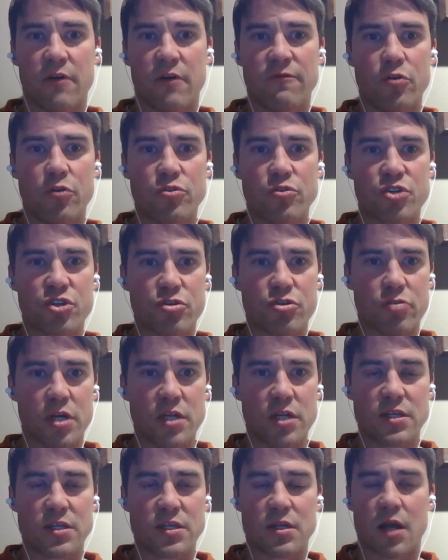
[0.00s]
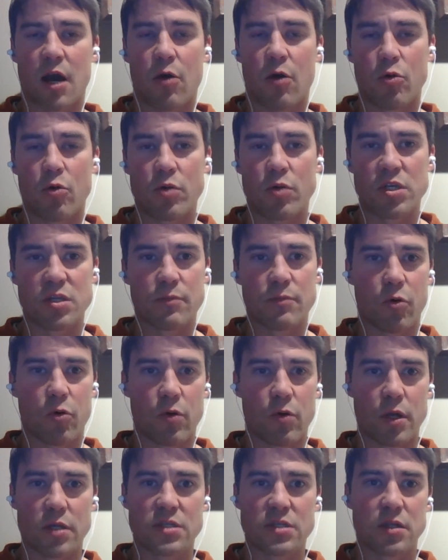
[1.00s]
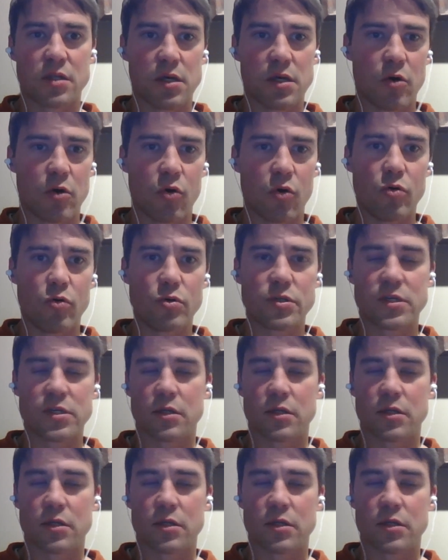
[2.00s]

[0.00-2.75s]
those streets, and how are we supporting city goals